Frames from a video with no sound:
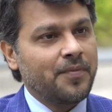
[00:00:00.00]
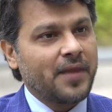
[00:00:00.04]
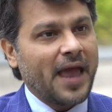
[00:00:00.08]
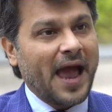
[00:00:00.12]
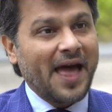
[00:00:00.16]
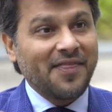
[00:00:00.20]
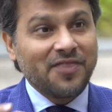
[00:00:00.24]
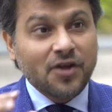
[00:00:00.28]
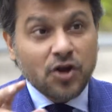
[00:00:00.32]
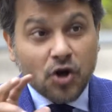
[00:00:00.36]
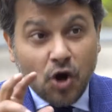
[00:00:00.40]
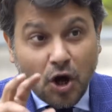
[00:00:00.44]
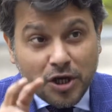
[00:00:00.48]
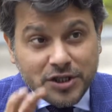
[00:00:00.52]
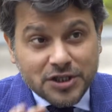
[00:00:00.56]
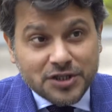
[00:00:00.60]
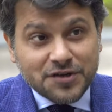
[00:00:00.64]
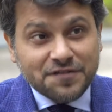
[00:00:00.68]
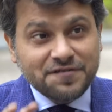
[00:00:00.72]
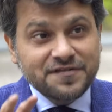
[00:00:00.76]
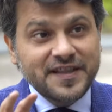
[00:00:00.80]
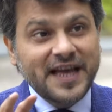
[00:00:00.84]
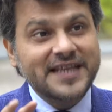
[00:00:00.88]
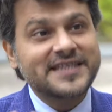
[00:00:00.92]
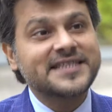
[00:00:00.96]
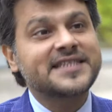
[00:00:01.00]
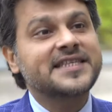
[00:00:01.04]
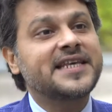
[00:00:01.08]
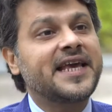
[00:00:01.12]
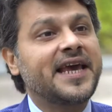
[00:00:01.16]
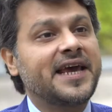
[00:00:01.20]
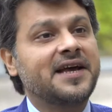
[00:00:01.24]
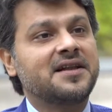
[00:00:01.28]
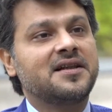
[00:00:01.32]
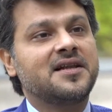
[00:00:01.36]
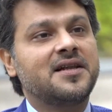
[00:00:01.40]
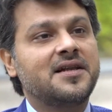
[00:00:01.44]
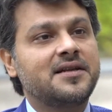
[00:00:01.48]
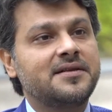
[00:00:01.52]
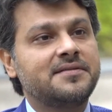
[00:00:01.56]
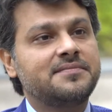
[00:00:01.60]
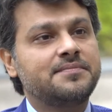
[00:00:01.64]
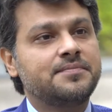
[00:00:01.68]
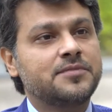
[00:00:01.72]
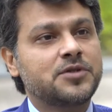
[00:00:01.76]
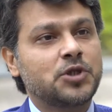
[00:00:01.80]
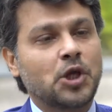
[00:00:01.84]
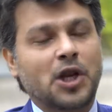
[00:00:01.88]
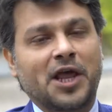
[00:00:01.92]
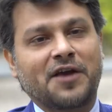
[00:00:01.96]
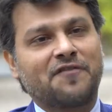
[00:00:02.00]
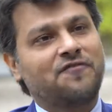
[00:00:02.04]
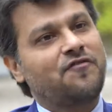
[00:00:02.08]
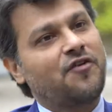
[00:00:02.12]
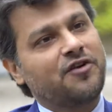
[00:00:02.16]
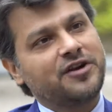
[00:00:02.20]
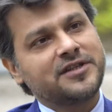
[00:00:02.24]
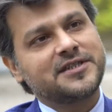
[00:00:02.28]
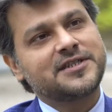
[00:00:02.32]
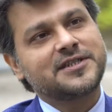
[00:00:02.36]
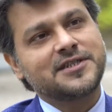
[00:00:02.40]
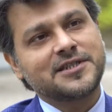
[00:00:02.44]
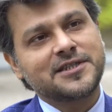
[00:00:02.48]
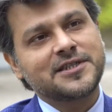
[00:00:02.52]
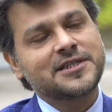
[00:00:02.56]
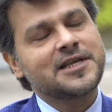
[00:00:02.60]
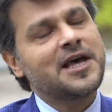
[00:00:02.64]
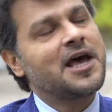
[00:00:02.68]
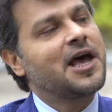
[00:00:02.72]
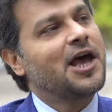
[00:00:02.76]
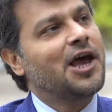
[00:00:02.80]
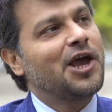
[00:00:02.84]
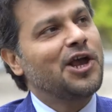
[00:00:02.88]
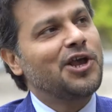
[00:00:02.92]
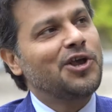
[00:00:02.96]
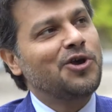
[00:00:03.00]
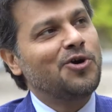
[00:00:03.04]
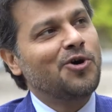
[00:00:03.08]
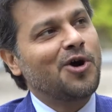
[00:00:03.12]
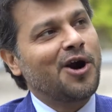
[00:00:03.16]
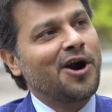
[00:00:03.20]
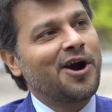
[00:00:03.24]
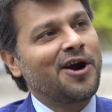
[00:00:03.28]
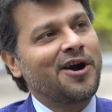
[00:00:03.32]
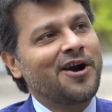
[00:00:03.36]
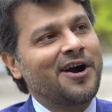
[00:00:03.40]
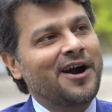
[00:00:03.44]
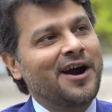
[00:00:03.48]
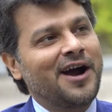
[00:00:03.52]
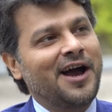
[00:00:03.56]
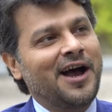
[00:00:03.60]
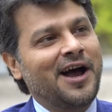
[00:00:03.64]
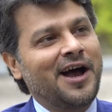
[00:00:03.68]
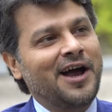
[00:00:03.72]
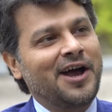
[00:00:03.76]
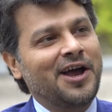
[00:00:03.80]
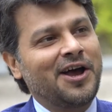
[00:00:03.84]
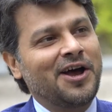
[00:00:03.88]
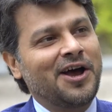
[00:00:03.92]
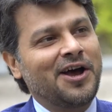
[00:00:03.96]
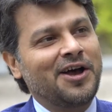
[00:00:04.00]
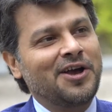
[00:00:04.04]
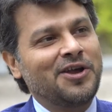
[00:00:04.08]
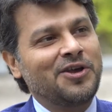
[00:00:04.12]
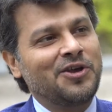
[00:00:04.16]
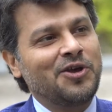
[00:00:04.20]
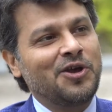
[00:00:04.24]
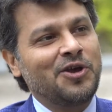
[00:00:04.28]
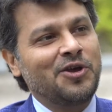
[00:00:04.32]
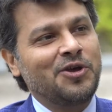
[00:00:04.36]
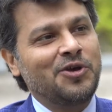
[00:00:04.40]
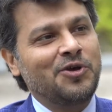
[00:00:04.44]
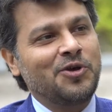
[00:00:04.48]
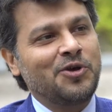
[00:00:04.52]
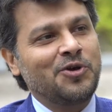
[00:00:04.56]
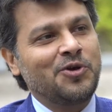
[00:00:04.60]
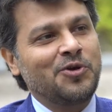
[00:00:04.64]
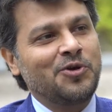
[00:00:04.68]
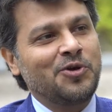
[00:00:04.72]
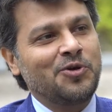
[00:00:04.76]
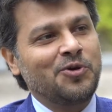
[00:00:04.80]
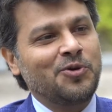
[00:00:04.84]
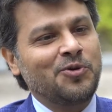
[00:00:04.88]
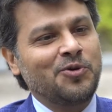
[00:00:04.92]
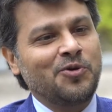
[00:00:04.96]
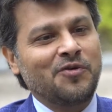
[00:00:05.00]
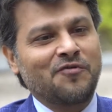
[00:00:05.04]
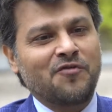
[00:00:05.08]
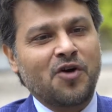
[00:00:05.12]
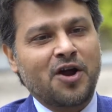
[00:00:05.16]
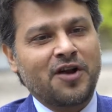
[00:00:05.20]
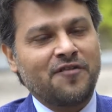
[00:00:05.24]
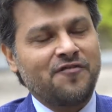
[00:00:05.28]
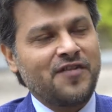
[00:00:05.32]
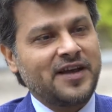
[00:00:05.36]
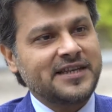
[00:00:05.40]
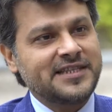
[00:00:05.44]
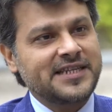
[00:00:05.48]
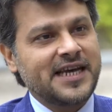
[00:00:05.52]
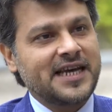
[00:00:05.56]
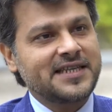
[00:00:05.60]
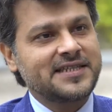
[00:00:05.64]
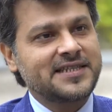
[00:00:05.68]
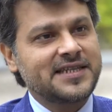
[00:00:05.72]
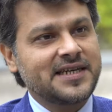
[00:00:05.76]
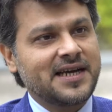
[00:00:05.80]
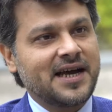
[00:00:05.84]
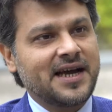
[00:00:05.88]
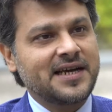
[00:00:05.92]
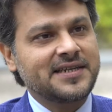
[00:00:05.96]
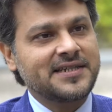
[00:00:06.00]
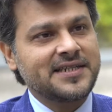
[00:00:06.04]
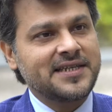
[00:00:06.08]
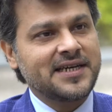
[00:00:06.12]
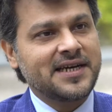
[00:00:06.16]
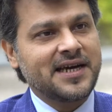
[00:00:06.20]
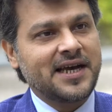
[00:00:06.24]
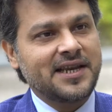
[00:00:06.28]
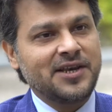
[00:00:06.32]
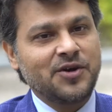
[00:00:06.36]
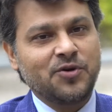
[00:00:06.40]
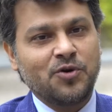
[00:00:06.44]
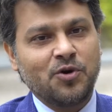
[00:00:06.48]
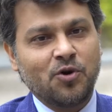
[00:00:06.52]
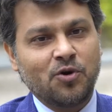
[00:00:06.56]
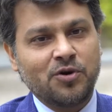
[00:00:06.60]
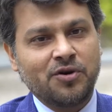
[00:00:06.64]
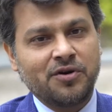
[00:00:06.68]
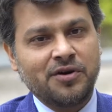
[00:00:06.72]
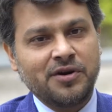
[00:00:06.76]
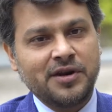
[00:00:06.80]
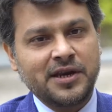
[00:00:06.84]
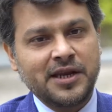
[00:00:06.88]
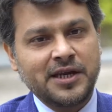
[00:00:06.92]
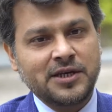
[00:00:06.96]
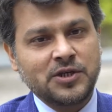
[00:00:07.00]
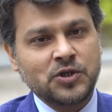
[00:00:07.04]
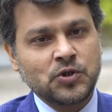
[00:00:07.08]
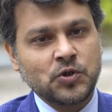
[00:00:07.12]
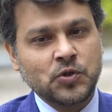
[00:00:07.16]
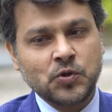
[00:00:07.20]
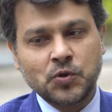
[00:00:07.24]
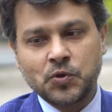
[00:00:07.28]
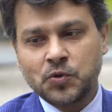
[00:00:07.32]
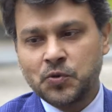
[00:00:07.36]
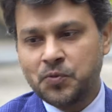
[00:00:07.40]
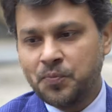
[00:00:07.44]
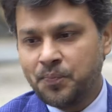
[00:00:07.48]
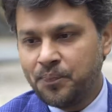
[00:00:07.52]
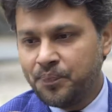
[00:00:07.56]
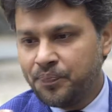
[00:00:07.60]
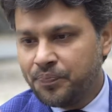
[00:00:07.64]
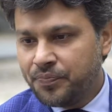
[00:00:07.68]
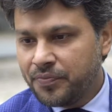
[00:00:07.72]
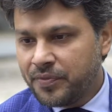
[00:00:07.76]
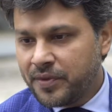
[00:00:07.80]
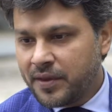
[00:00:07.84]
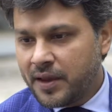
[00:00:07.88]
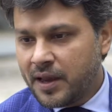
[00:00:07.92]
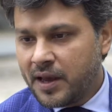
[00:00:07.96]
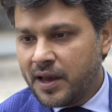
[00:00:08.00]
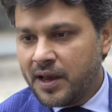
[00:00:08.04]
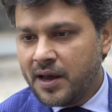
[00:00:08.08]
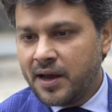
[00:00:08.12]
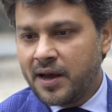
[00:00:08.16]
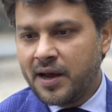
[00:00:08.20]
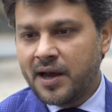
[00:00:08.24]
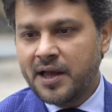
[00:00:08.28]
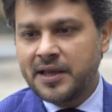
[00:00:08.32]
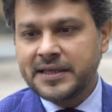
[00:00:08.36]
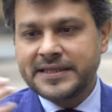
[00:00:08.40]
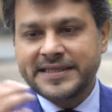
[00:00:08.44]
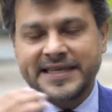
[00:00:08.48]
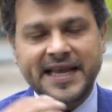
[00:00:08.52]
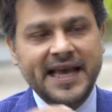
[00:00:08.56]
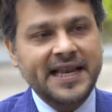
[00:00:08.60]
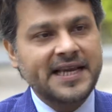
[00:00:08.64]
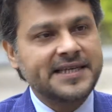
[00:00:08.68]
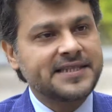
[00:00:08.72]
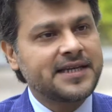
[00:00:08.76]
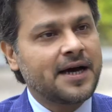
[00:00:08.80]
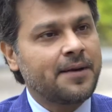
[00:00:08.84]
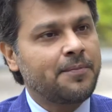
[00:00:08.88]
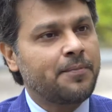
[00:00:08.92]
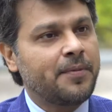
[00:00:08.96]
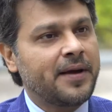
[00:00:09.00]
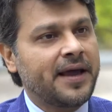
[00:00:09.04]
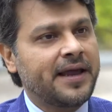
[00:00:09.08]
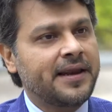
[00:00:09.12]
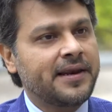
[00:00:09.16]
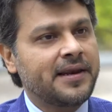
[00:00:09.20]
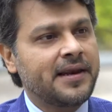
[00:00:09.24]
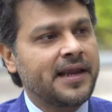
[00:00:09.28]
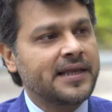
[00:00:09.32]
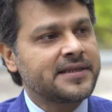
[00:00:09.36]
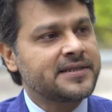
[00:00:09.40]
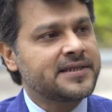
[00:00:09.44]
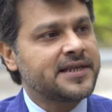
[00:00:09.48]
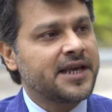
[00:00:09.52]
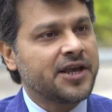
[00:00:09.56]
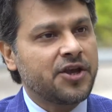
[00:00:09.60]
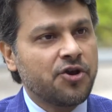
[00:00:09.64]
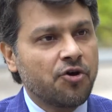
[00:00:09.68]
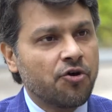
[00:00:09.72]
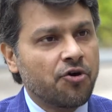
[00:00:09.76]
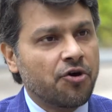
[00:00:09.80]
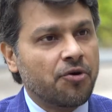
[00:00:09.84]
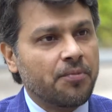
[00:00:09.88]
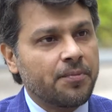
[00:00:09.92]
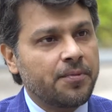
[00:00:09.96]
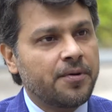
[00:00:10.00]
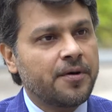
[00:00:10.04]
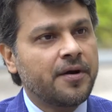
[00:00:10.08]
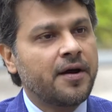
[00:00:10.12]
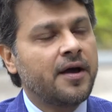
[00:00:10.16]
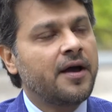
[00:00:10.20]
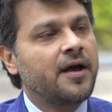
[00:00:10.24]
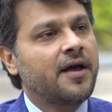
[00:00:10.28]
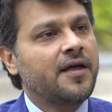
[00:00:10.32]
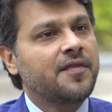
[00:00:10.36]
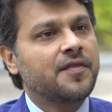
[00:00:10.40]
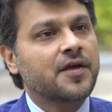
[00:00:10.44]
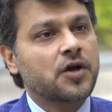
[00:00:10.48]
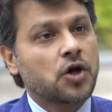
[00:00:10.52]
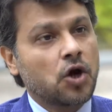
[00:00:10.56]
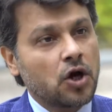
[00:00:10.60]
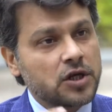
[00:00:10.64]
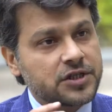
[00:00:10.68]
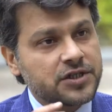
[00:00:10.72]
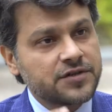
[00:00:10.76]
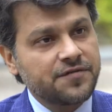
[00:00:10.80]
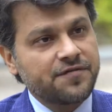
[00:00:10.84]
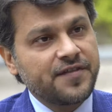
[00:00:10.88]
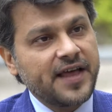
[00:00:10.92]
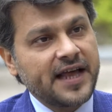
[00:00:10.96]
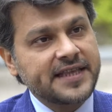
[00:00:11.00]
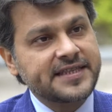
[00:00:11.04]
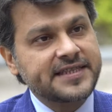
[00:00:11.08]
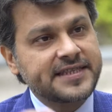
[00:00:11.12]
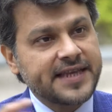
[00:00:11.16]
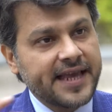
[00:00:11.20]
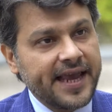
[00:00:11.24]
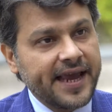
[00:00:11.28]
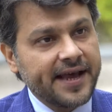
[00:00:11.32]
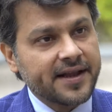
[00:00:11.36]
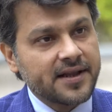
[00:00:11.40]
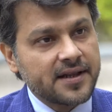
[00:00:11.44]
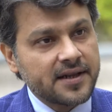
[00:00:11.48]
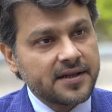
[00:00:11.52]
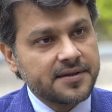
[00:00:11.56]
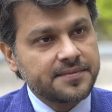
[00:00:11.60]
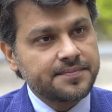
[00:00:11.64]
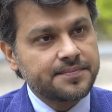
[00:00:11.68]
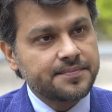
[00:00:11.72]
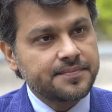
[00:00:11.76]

and the cost of that scale. So like, for instance, you are you've got a fantastic idea and you need to scale it up in, let's say, Europe. The cost of that scale